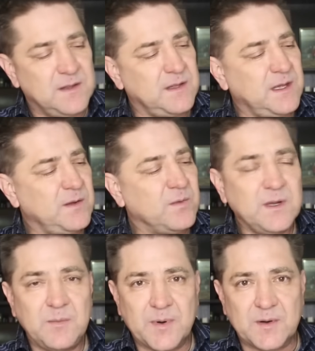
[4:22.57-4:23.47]
the
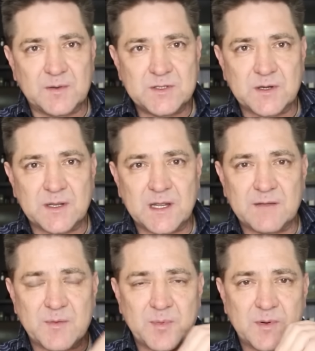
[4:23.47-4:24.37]
real pearls, you're going to
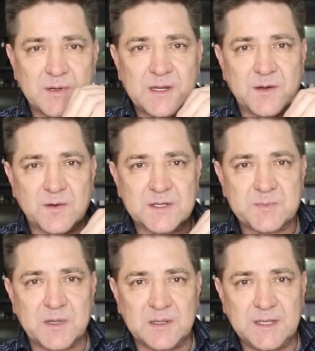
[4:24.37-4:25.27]
have a pretty
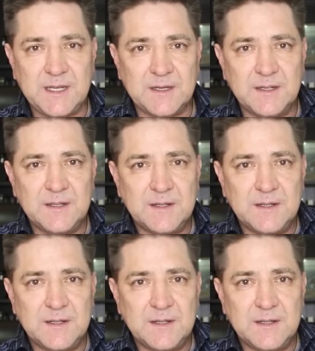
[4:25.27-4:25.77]
crisp, clean